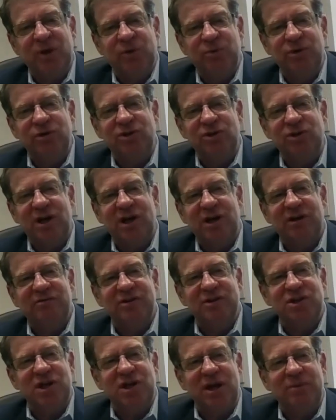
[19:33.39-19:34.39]
We used to have
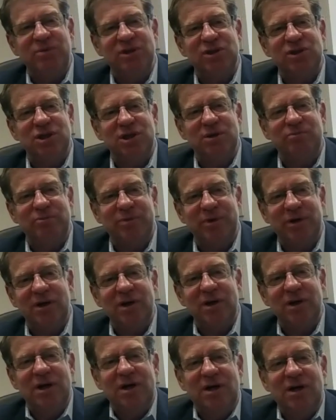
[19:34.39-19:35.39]
a championship uh,
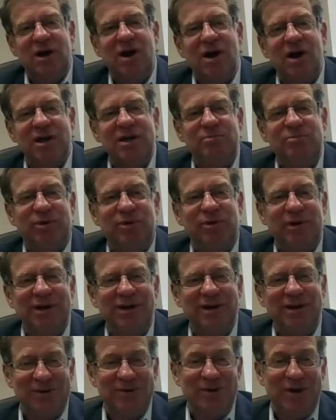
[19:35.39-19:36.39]
hockey
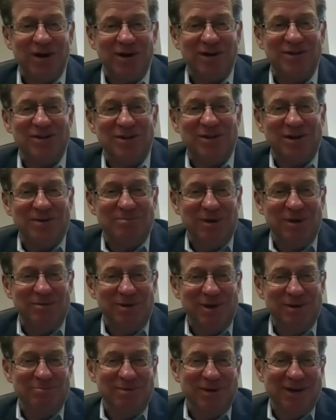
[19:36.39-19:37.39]
parade. I know hockey's not
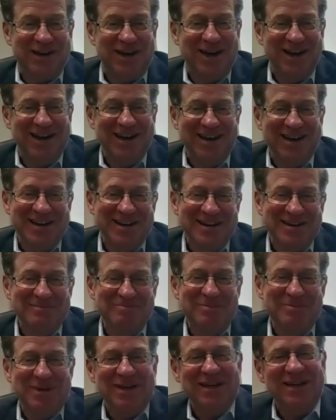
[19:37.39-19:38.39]
maybe a big, a
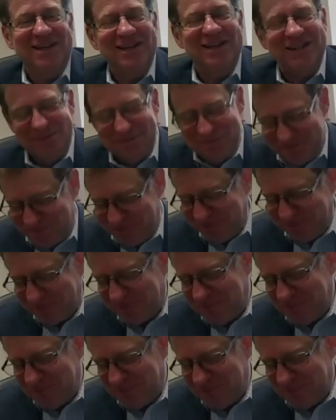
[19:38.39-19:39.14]
big, um,